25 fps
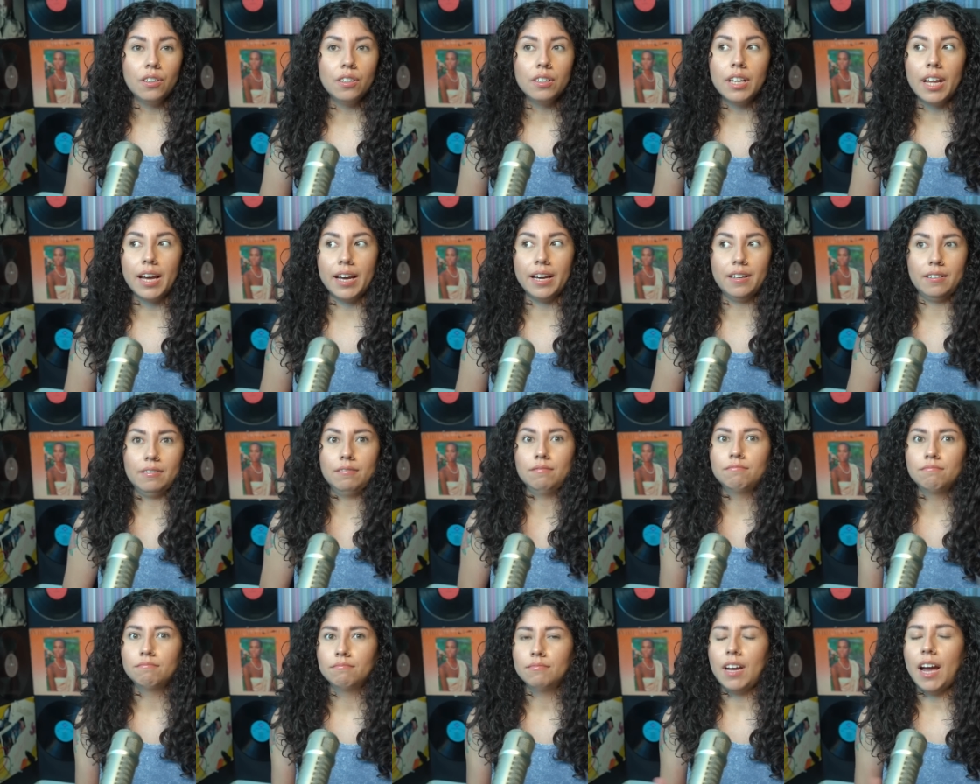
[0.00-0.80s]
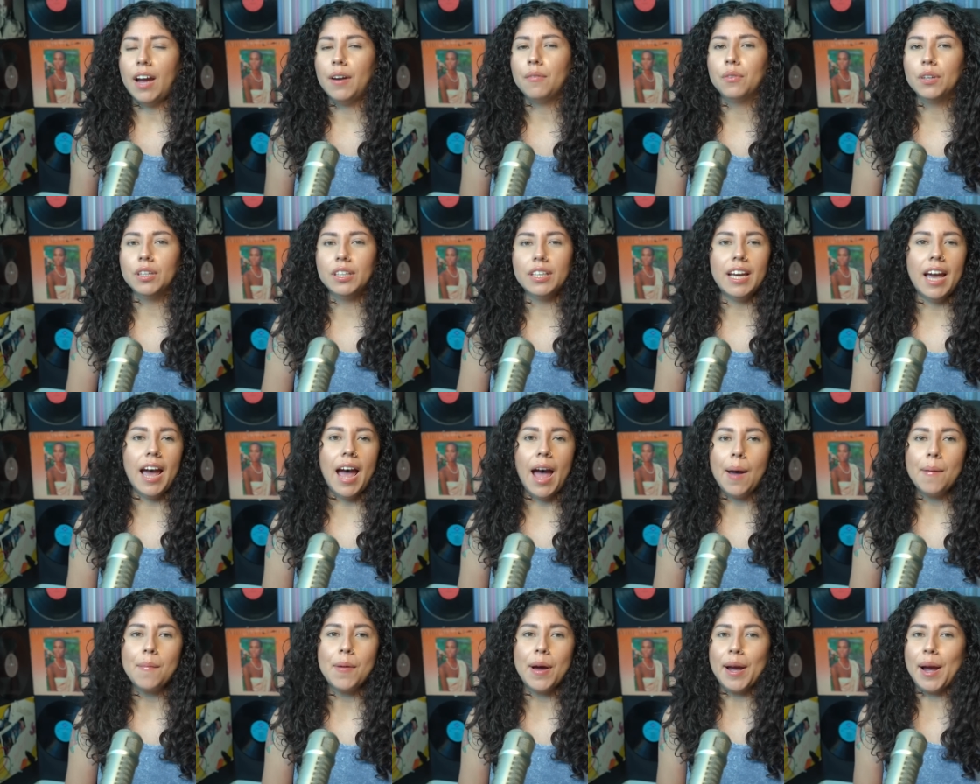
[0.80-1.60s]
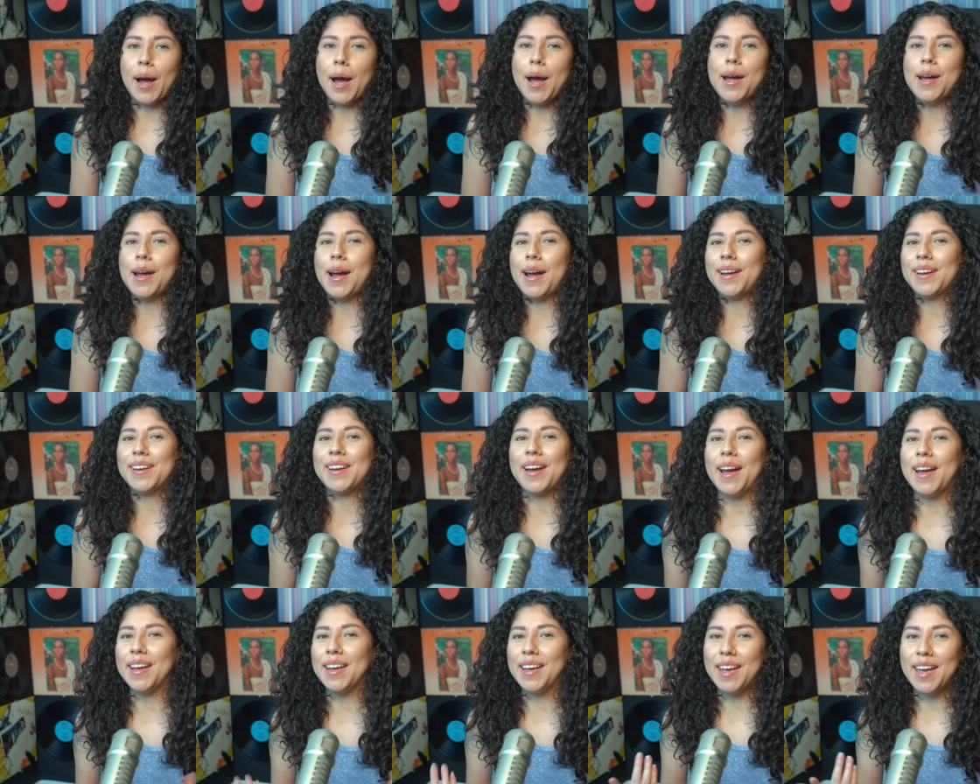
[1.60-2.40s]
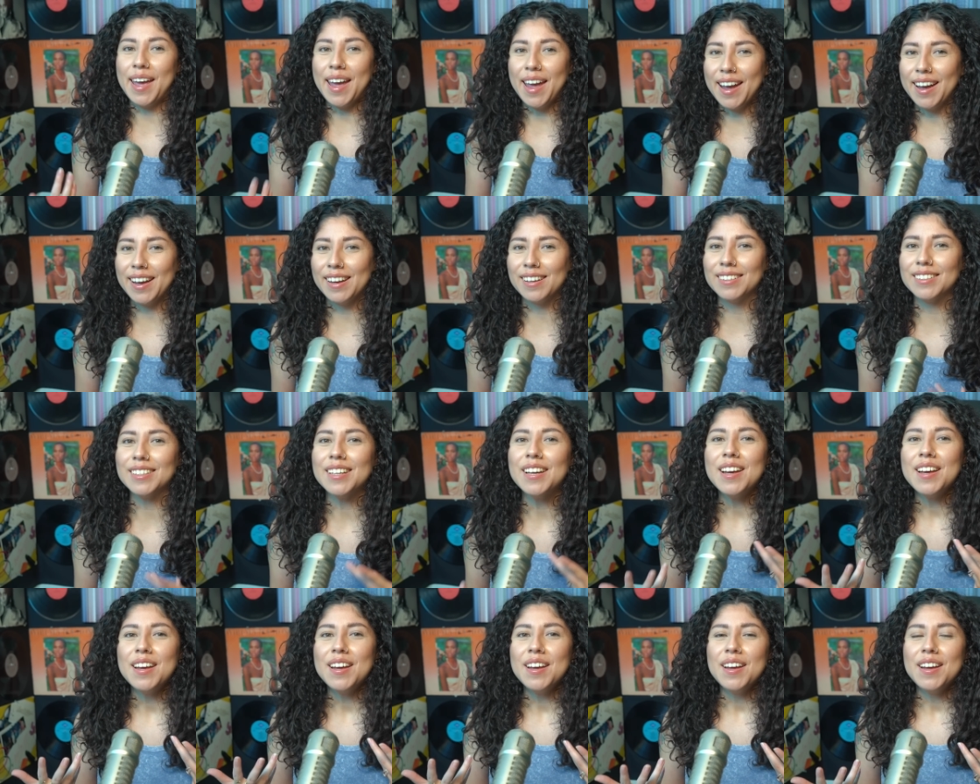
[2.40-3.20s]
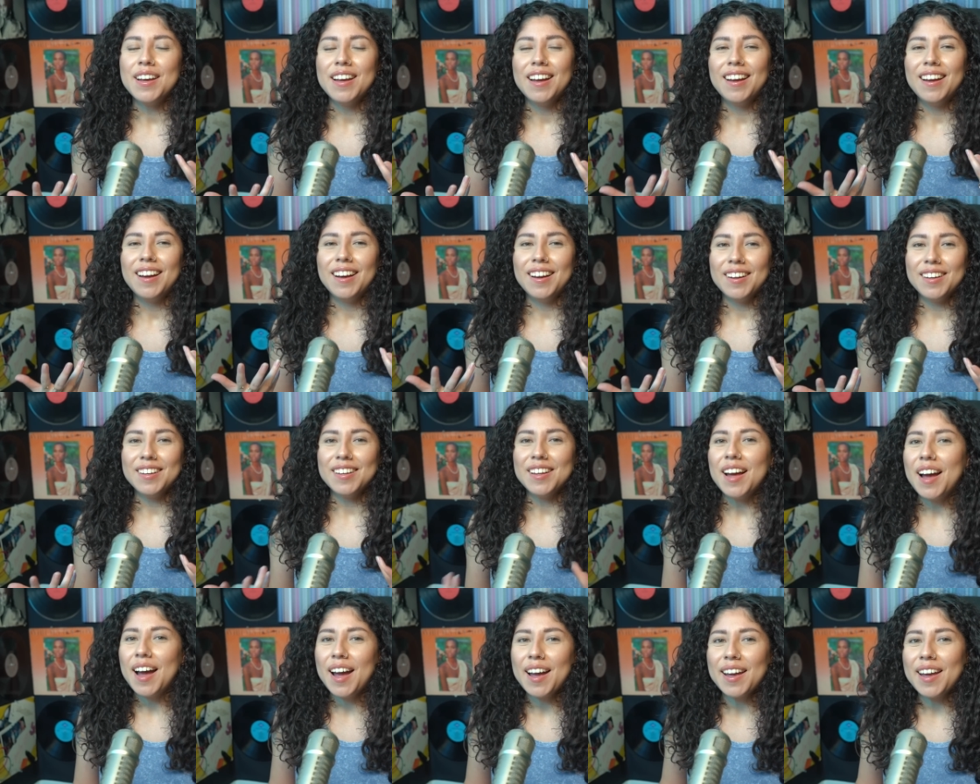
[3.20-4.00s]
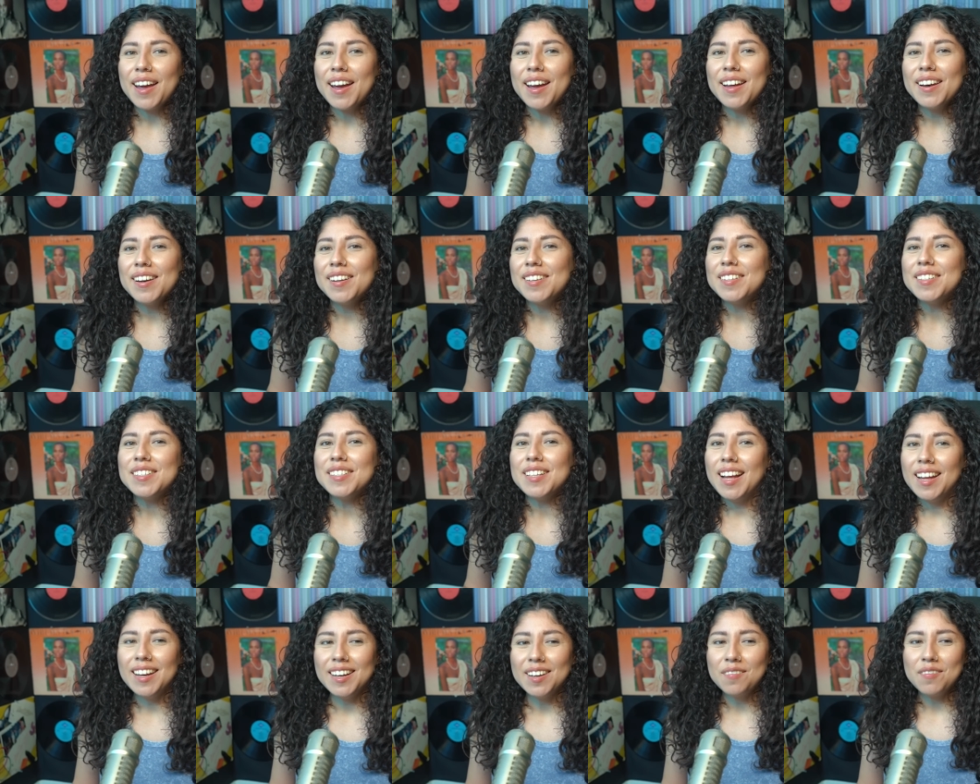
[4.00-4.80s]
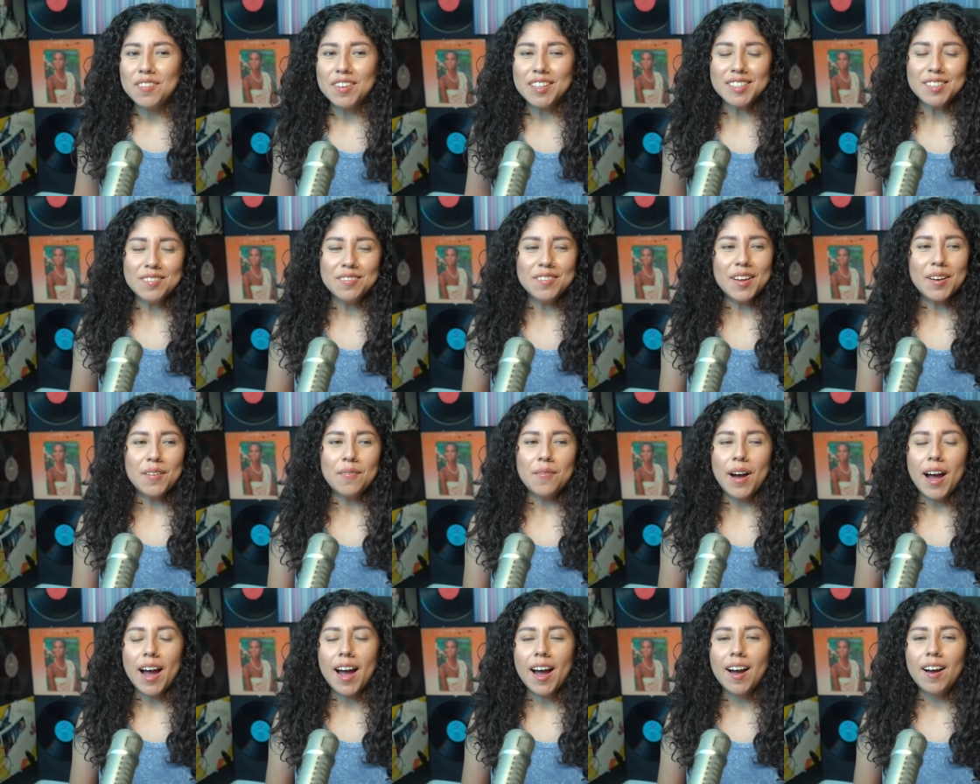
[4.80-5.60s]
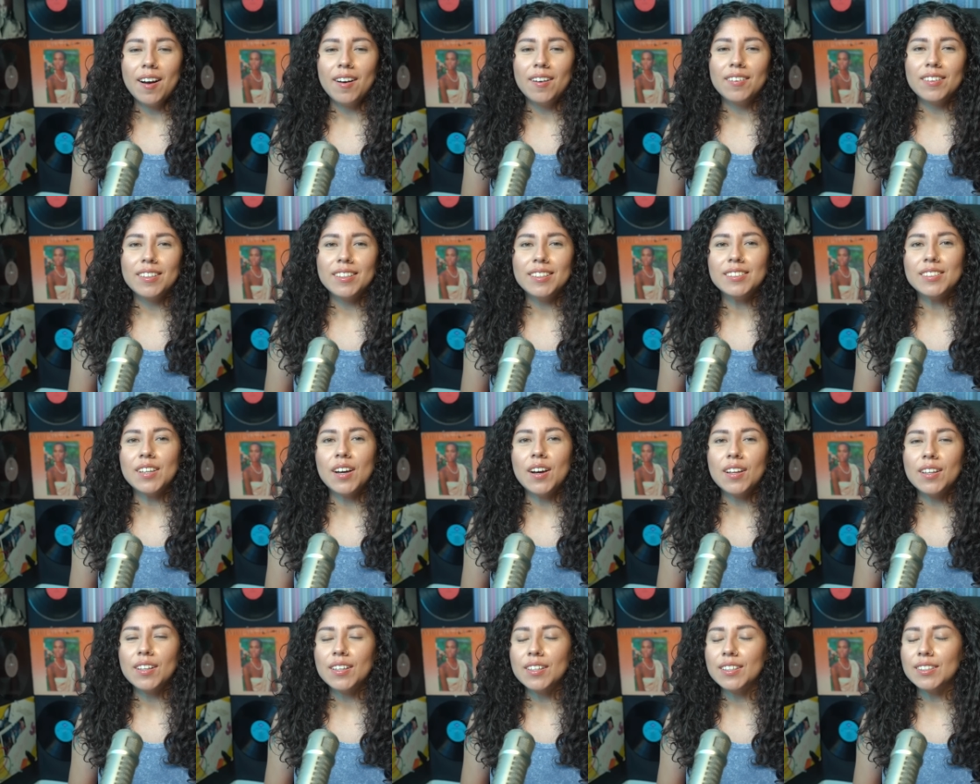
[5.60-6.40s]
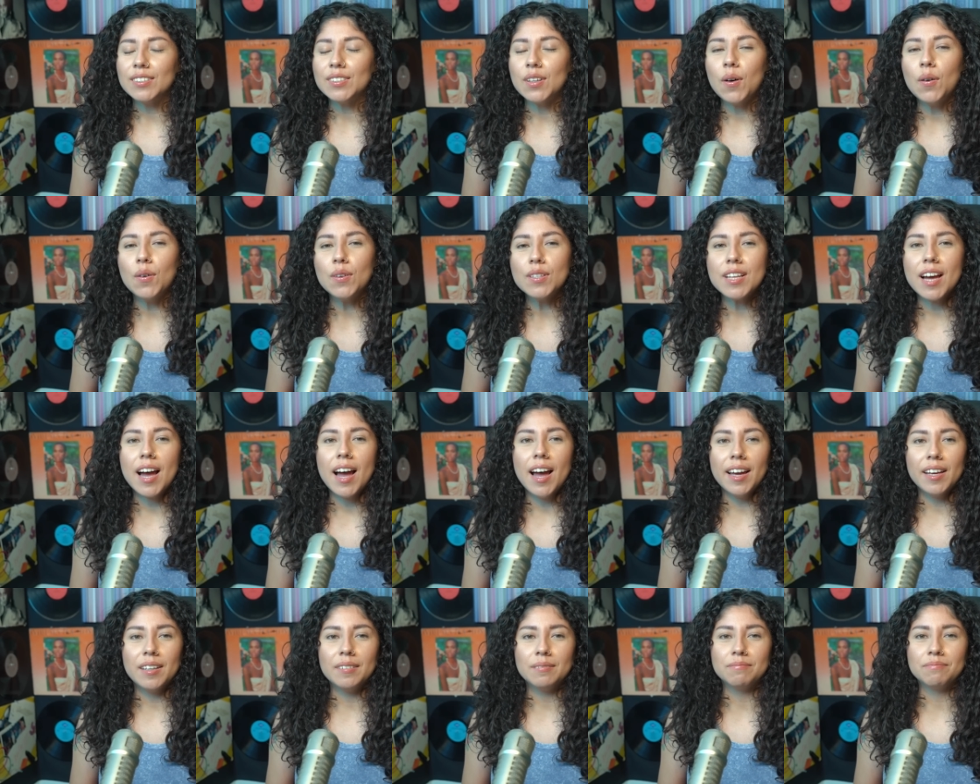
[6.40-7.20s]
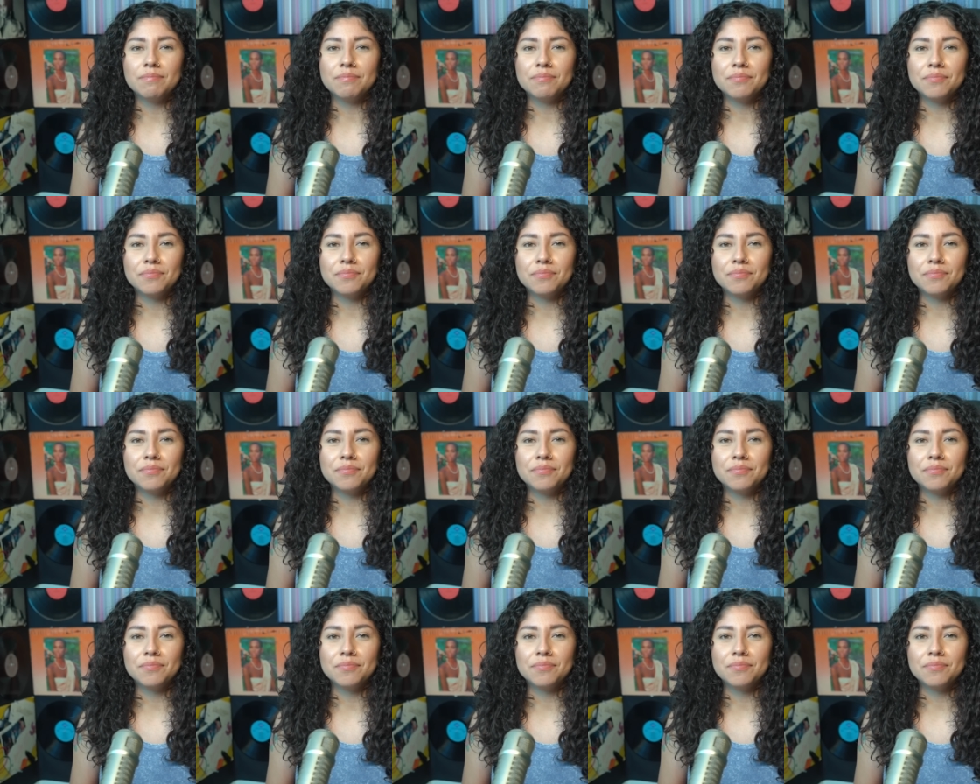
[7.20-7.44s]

Like, I really am. Like, I, I, I can't I can't understand it because I'm like, wow, these this whole time.